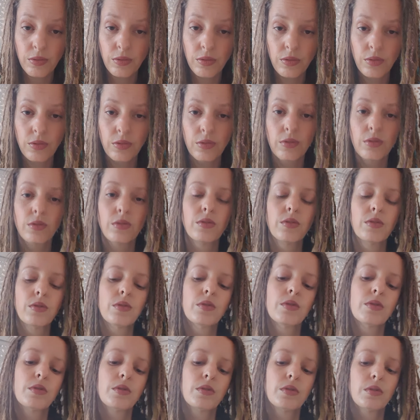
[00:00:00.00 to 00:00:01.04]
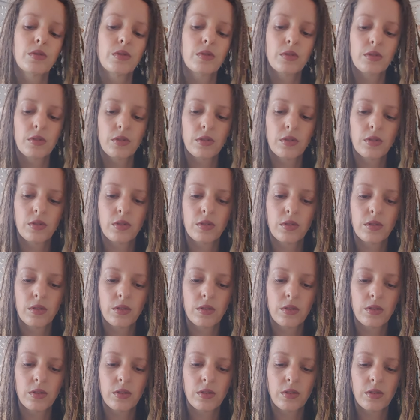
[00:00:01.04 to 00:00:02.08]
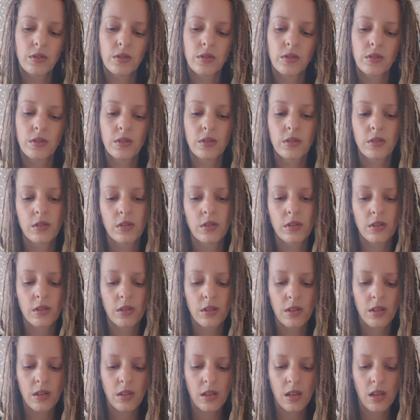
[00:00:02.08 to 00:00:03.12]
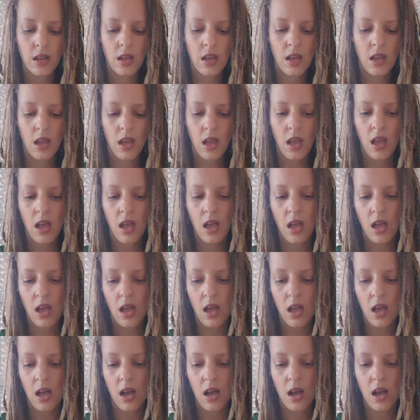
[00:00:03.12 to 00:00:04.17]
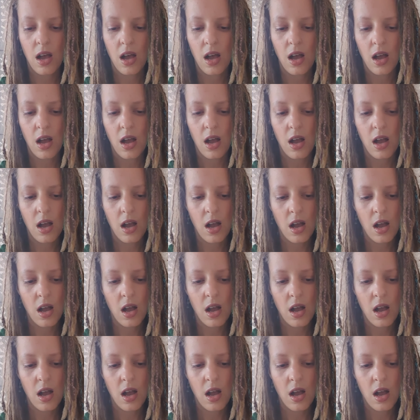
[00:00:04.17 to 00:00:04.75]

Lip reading: Nothing is said.